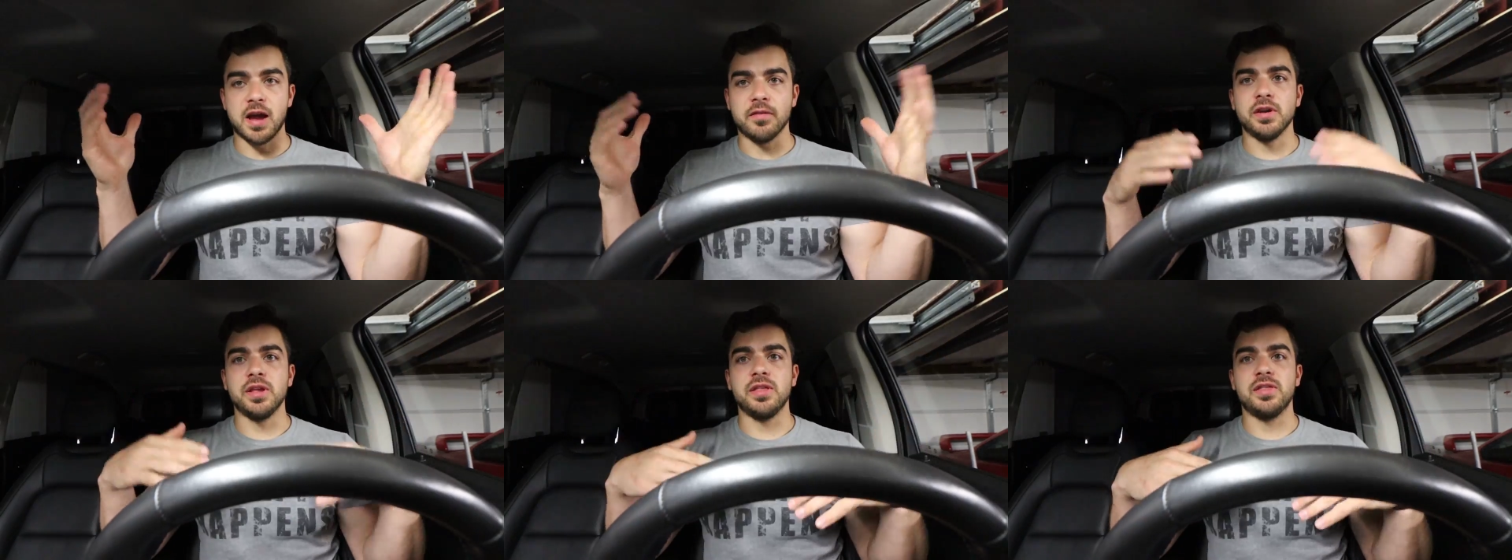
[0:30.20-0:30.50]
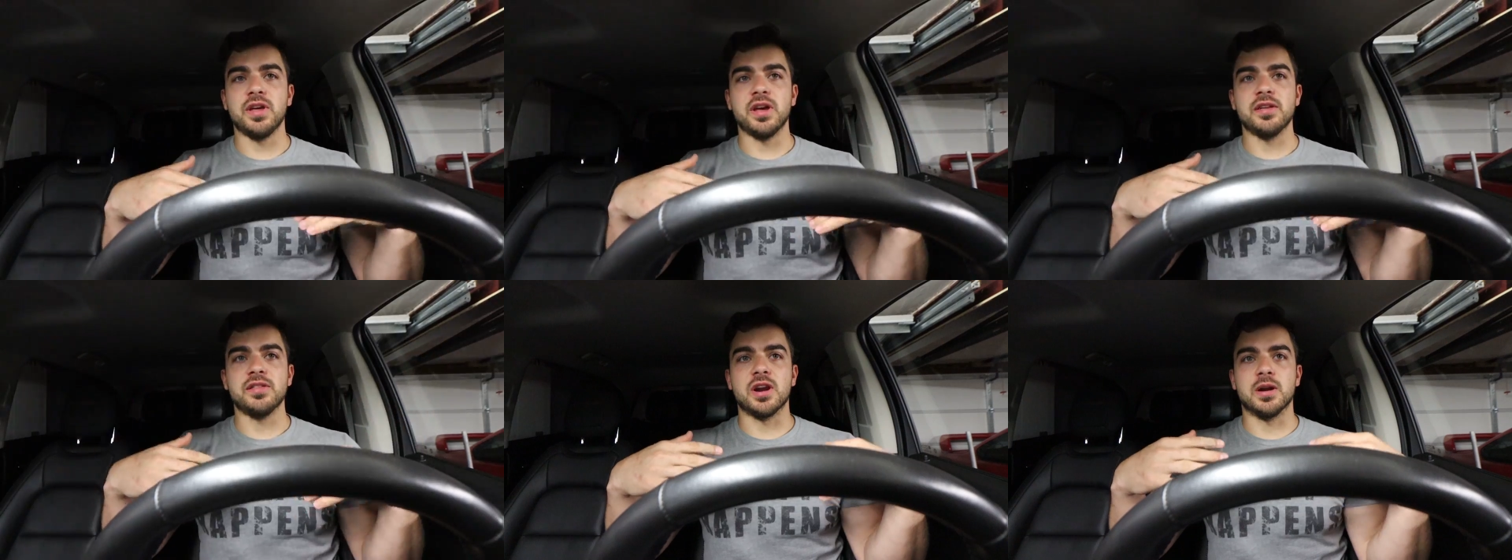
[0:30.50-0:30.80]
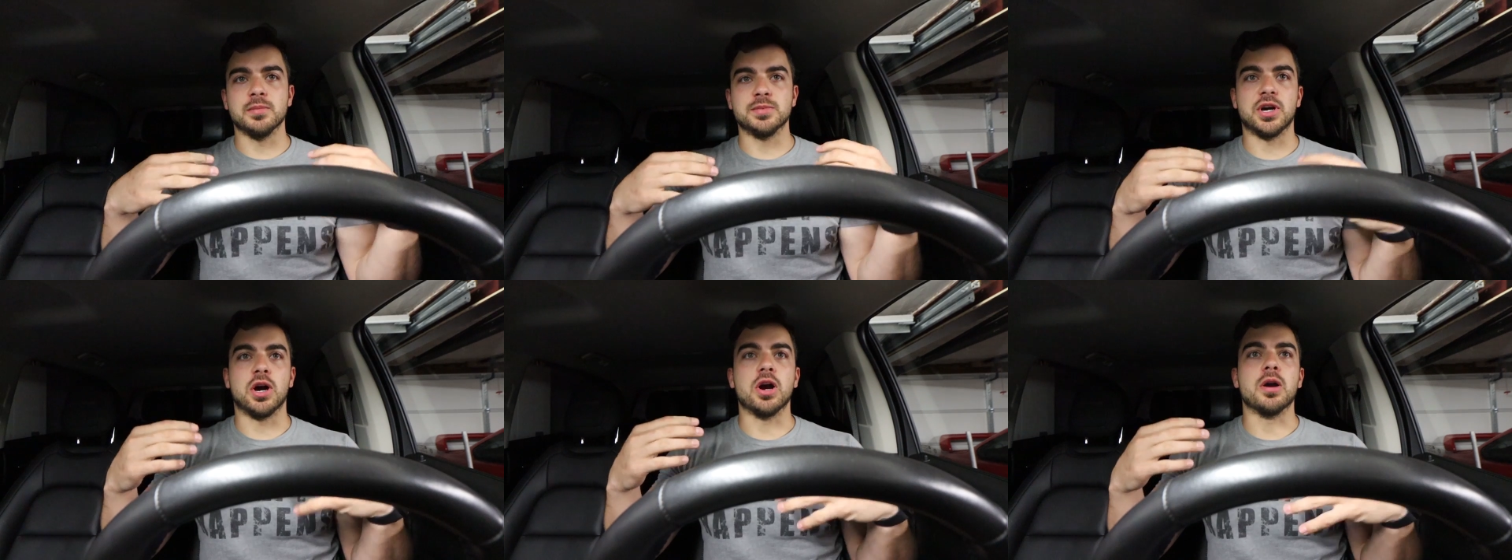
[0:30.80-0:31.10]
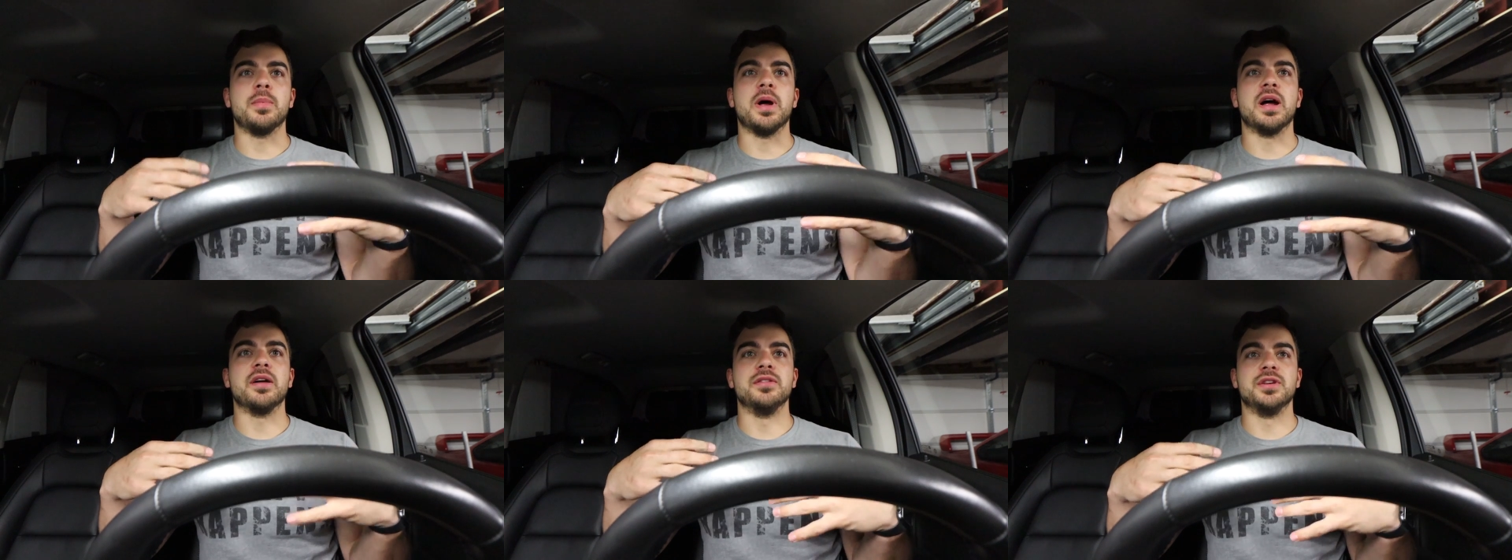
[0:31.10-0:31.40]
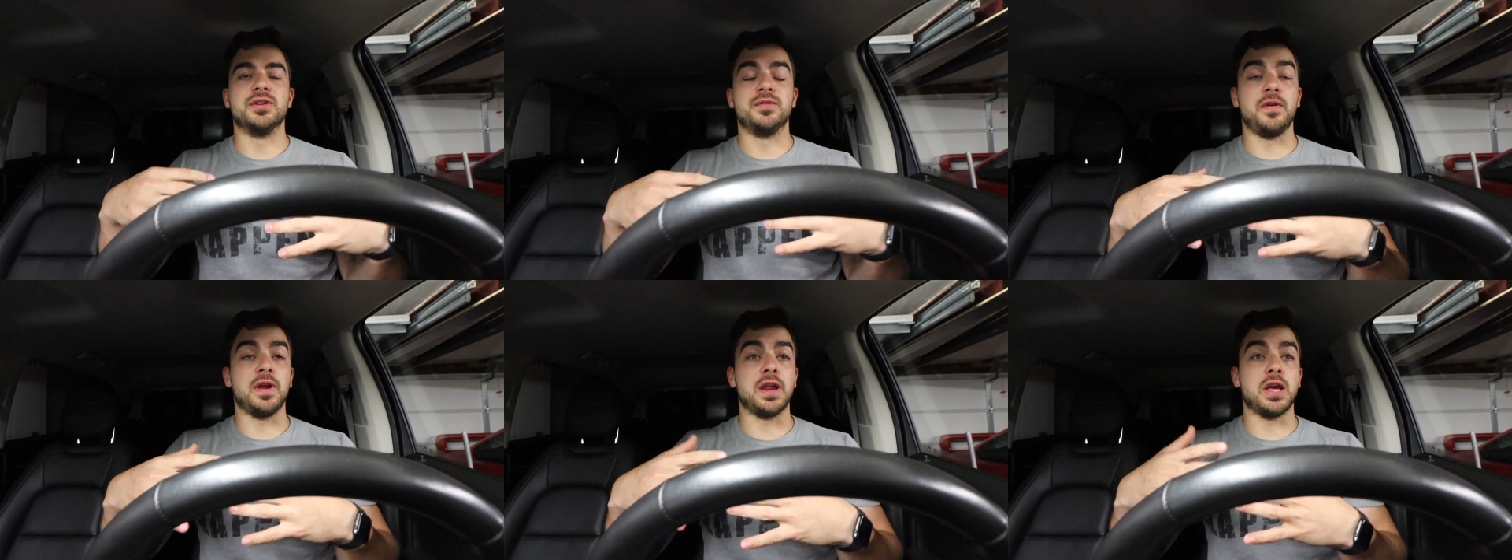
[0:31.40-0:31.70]
Everything that I'm talking about
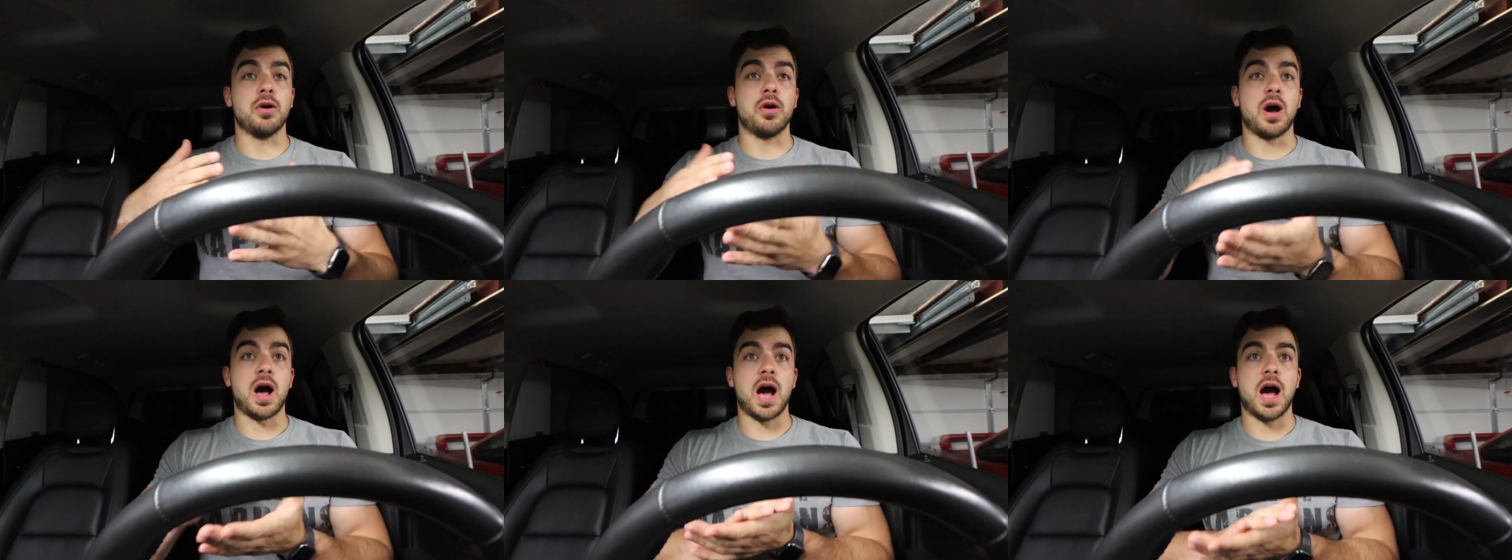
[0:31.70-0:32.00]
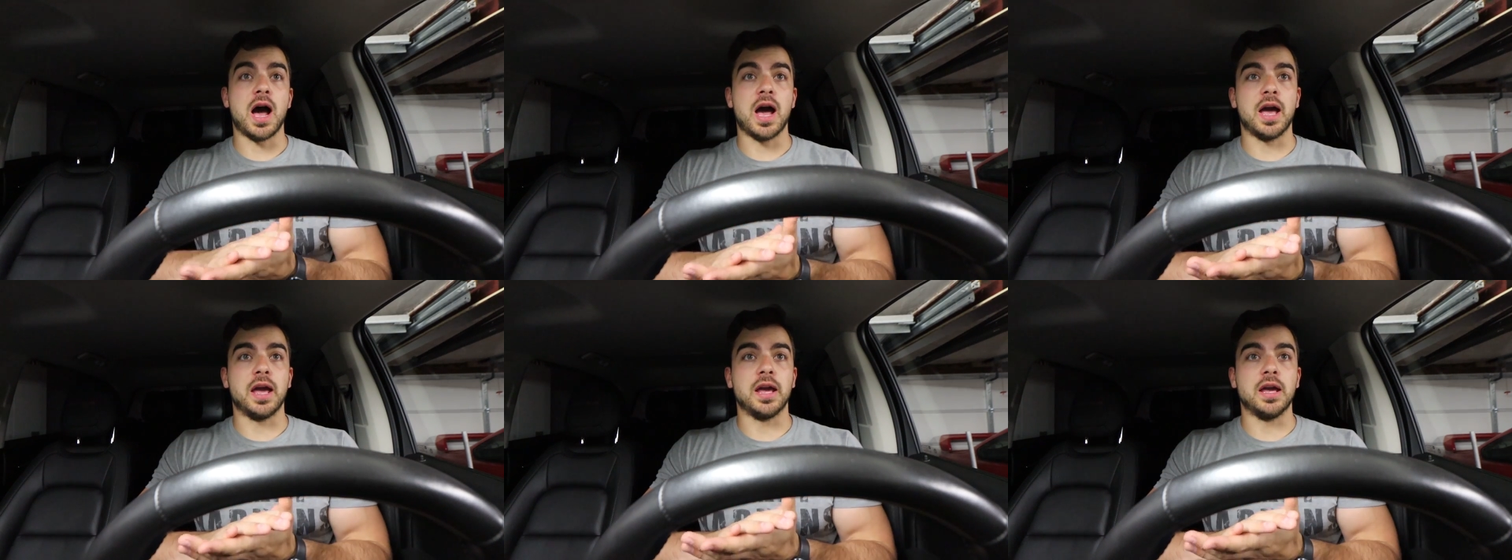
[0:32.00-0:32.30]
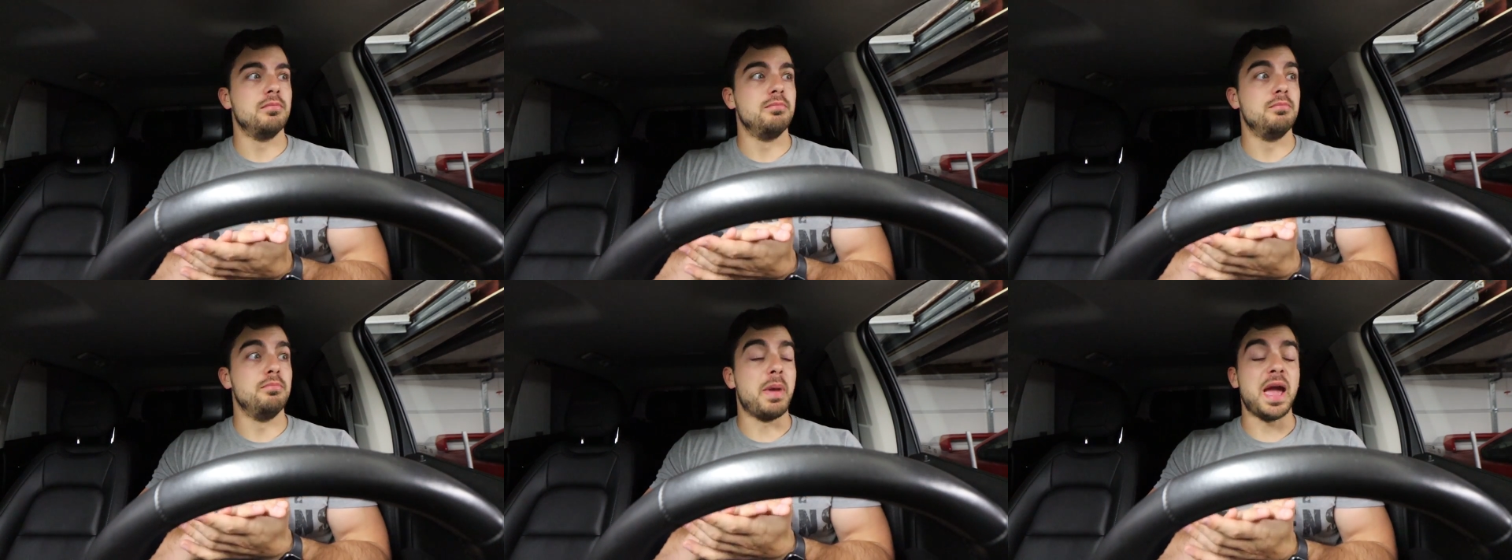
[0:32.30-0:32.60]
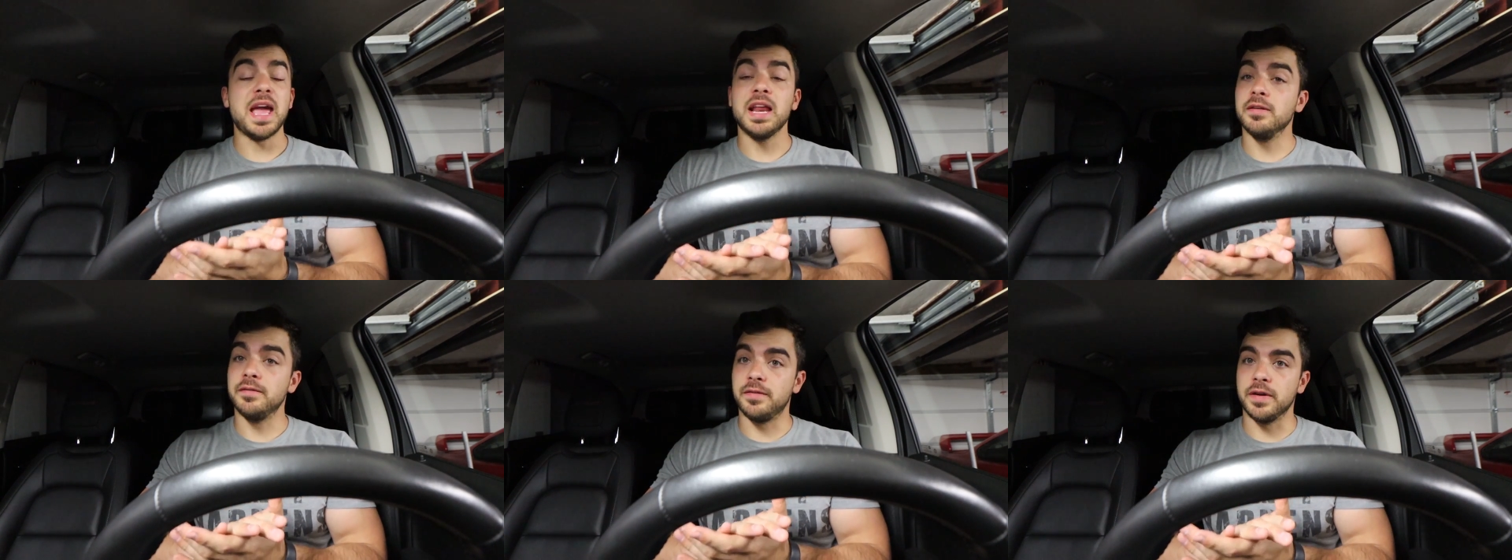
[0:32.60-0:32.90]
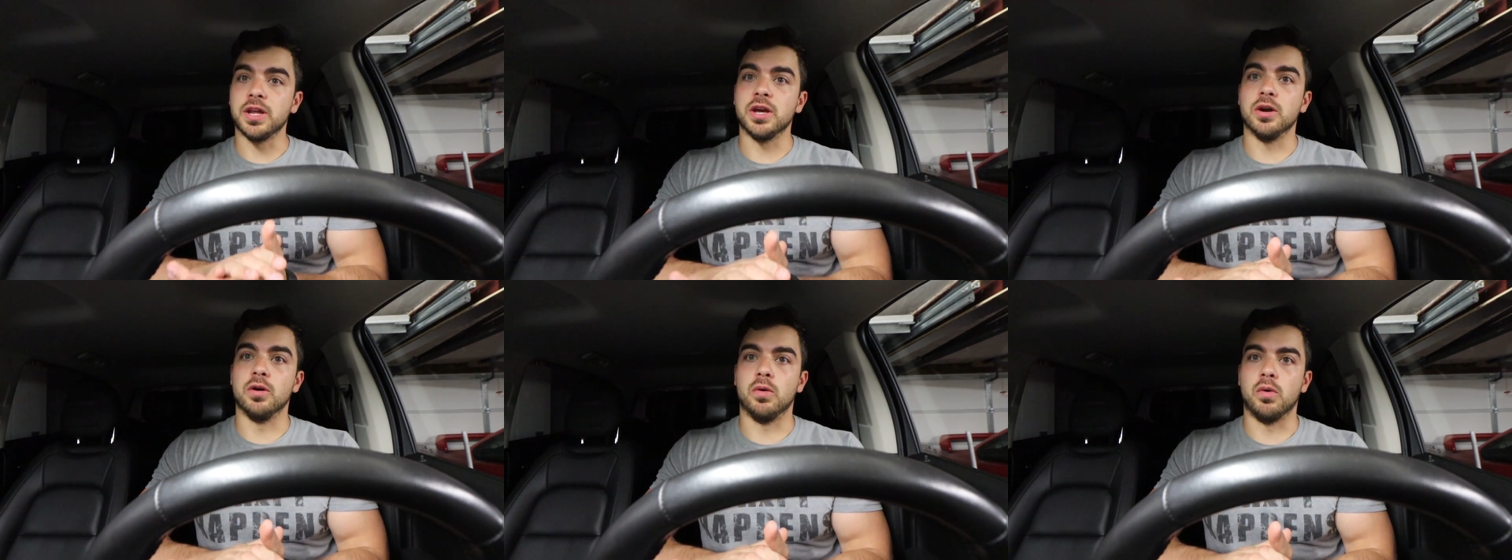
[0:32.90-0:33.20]
in this video, I made a
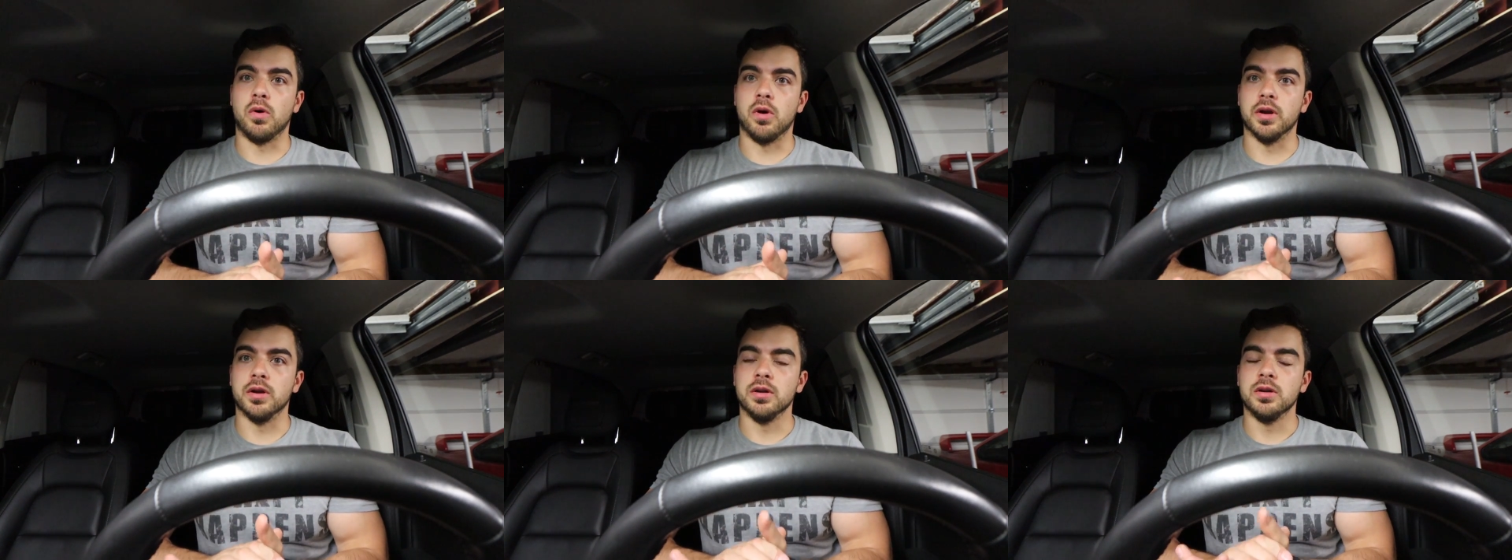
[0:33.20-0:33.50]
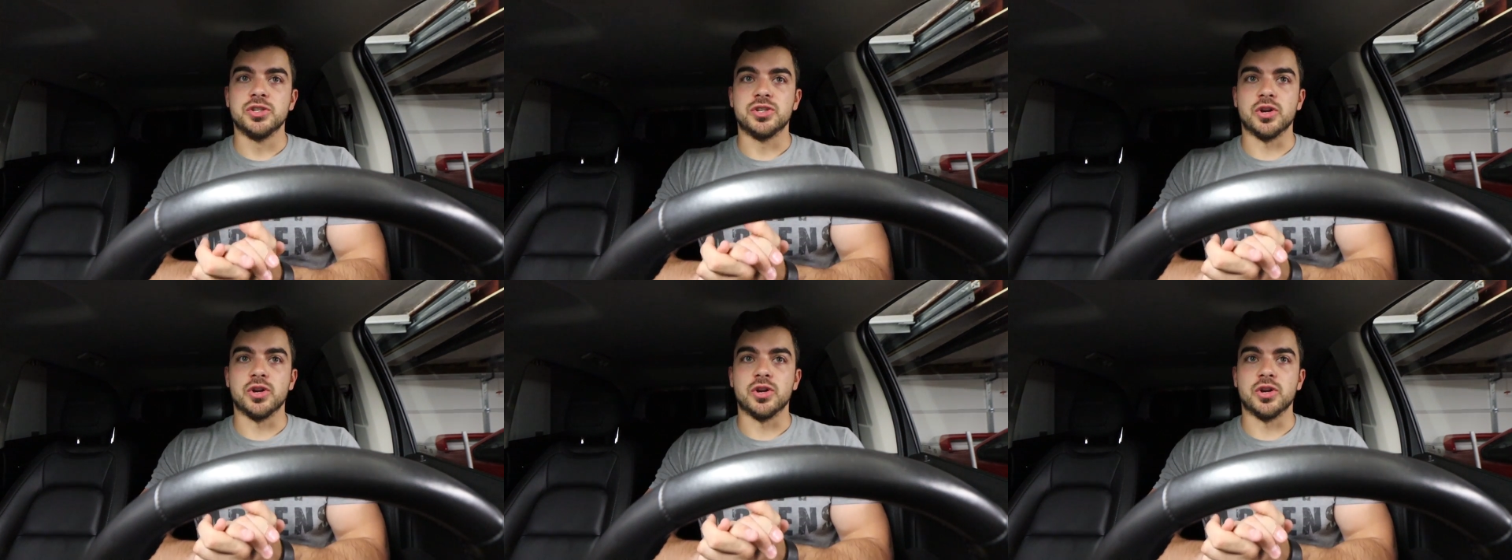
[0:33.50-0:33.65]
video on.